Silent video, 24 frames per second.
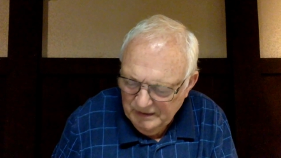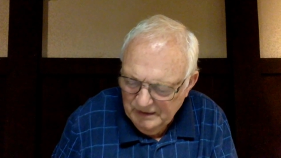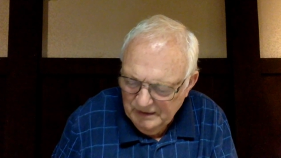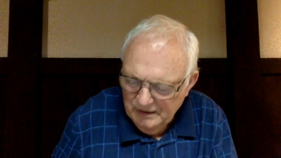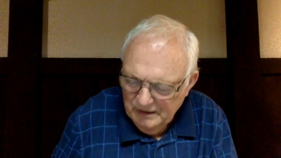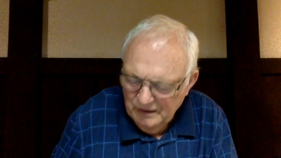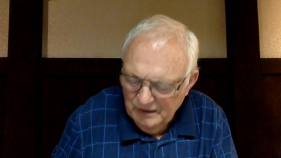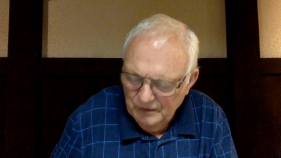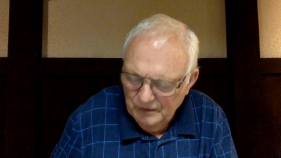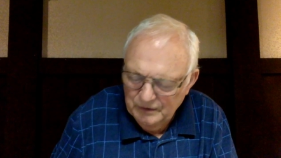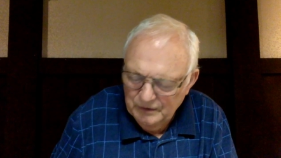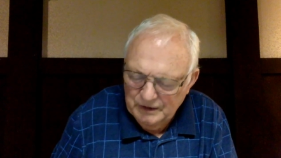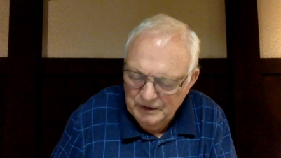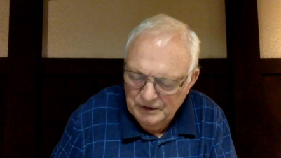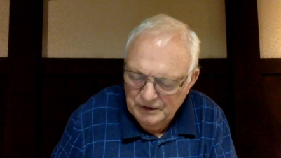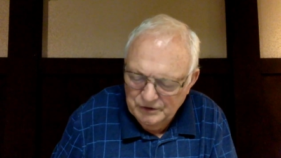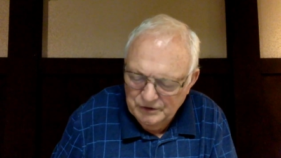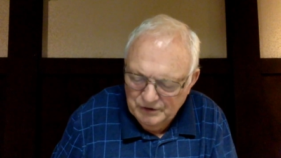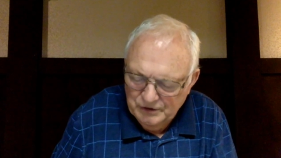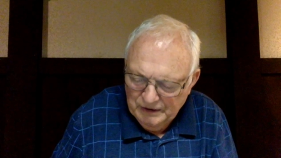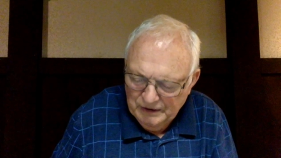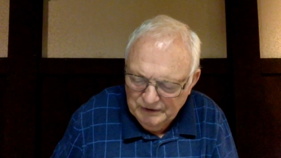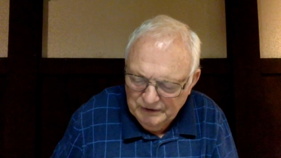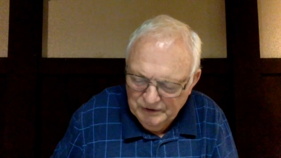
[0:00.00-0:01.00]
Okay,
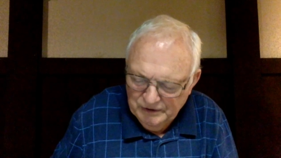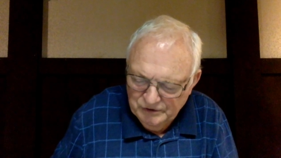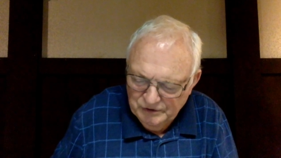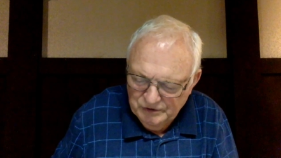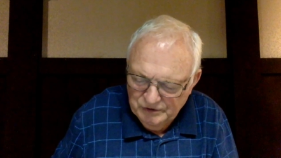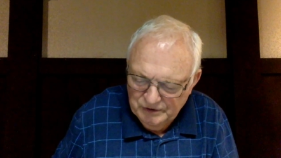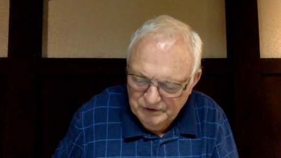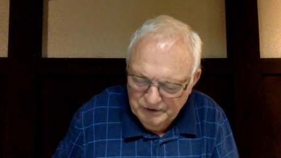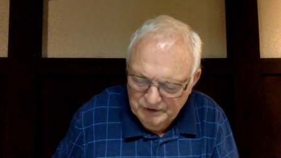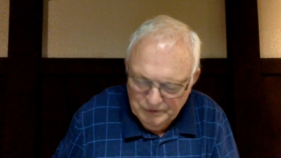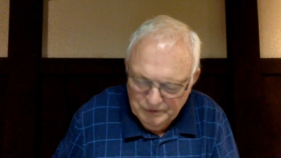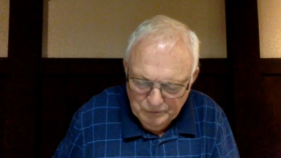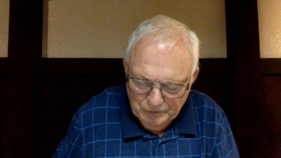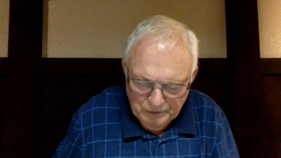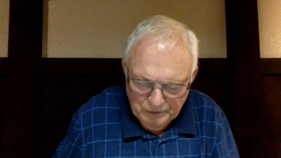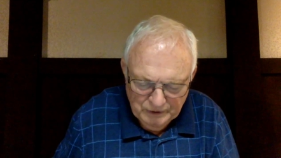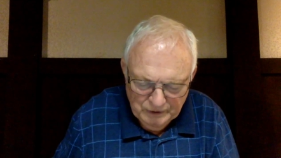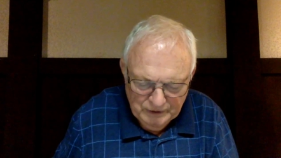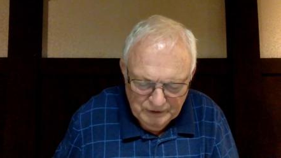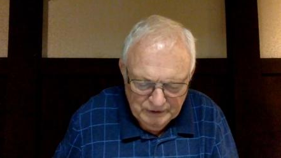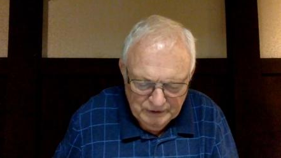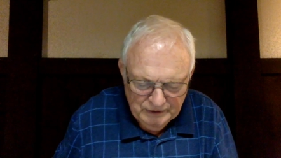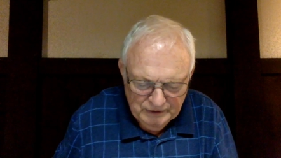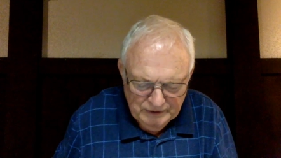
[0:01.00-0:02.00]
John doesn't get a word
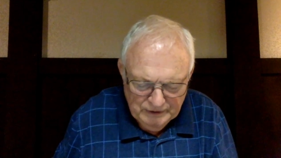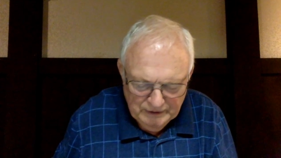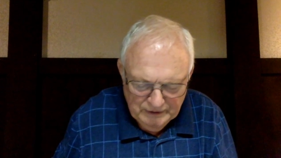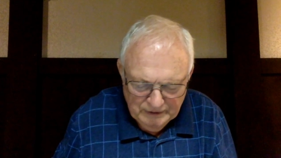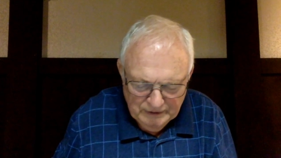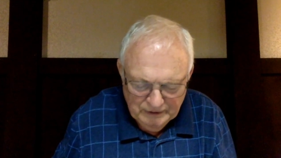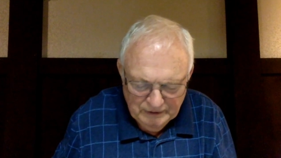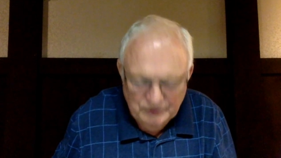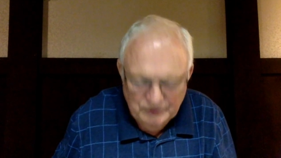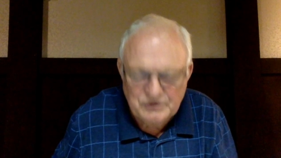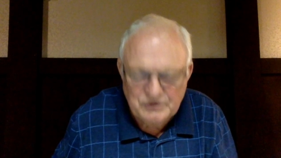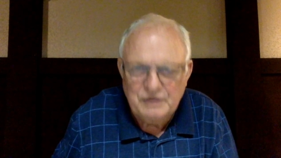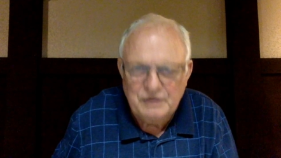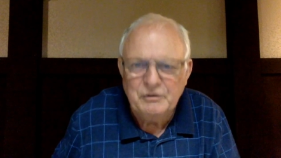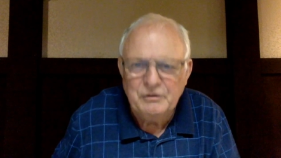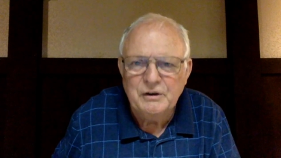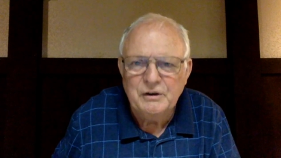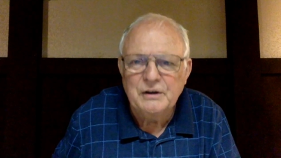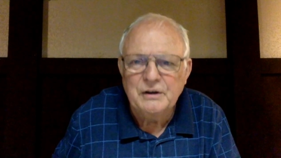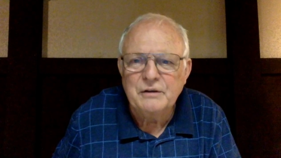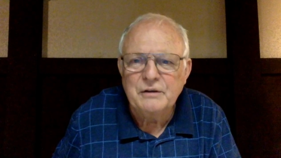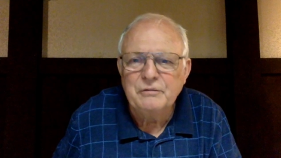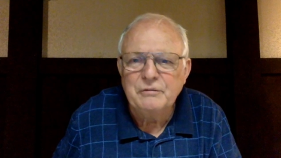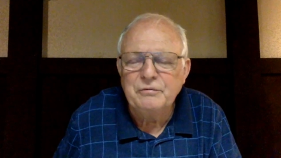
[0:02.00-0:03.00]
in there. Let's have a
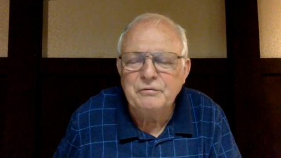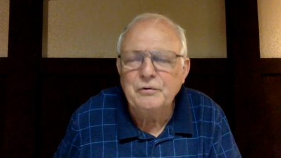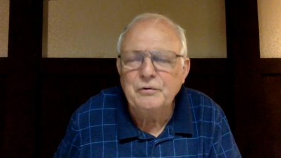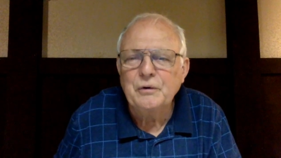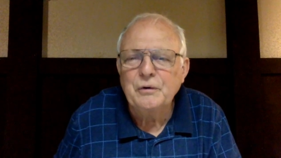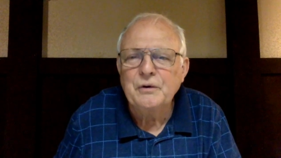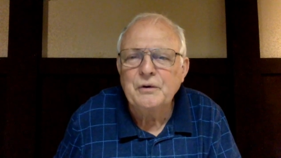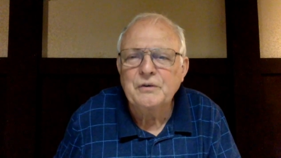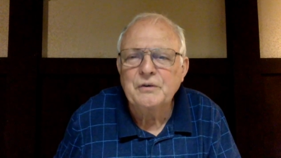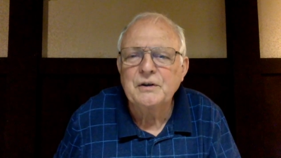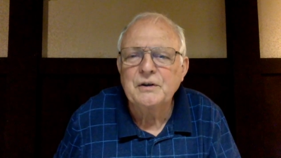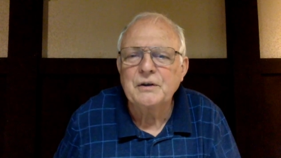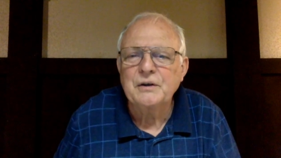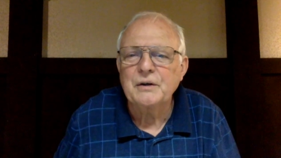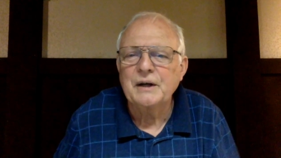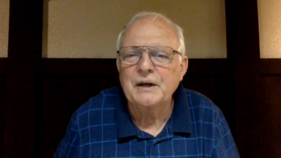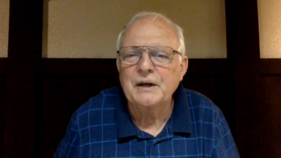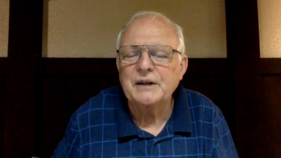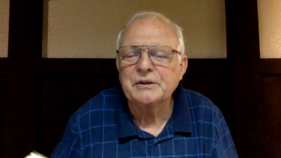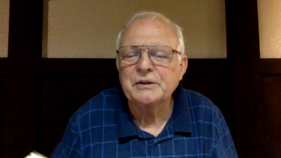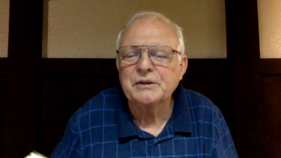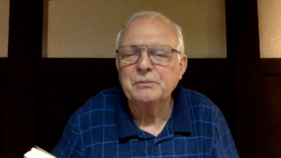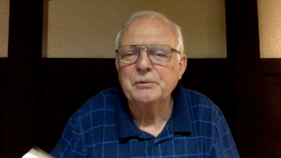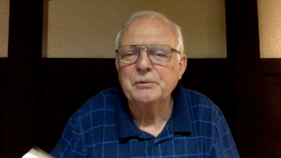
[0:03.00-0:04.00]
look at the fourth
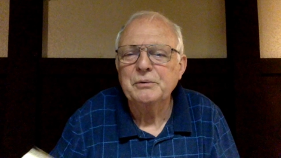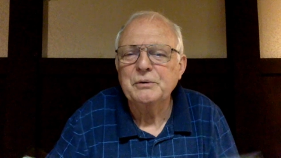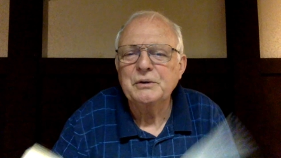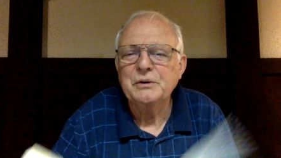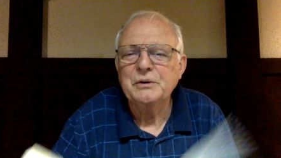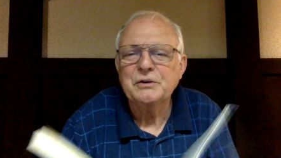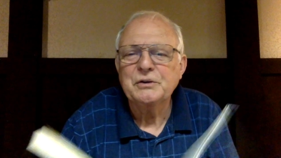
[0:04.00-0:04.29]
interaction between